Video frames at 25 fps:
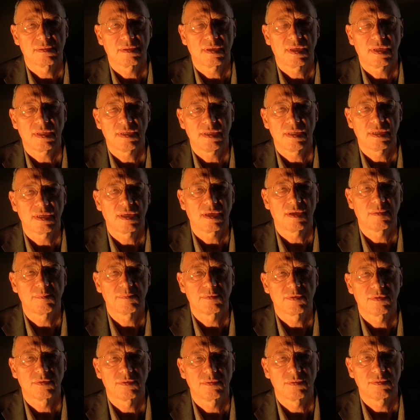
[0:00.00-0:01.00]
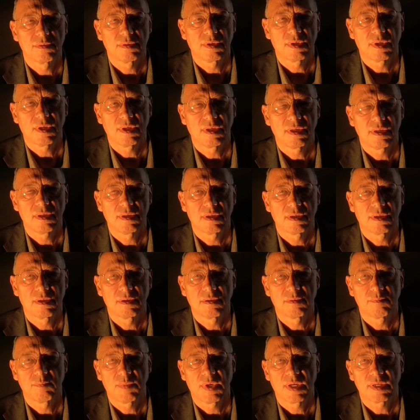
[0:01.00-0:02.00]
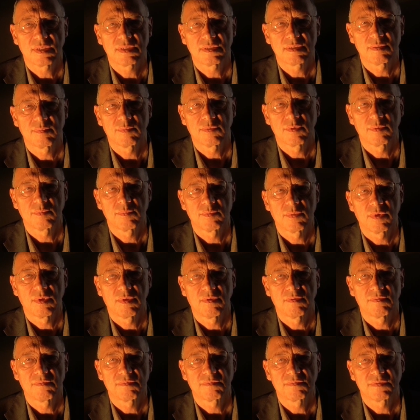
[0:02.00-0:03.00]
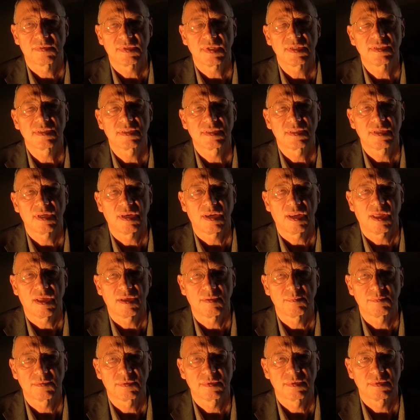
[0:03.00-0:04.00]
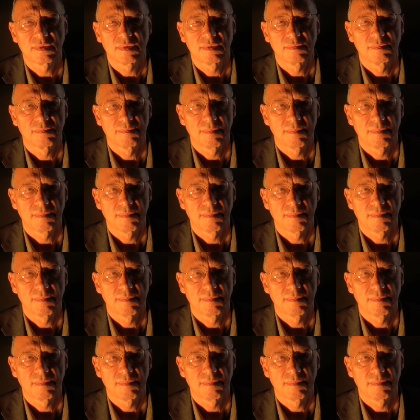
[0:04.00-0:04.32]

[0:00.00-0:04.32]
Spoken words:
adding up to a maximum of 60 laps.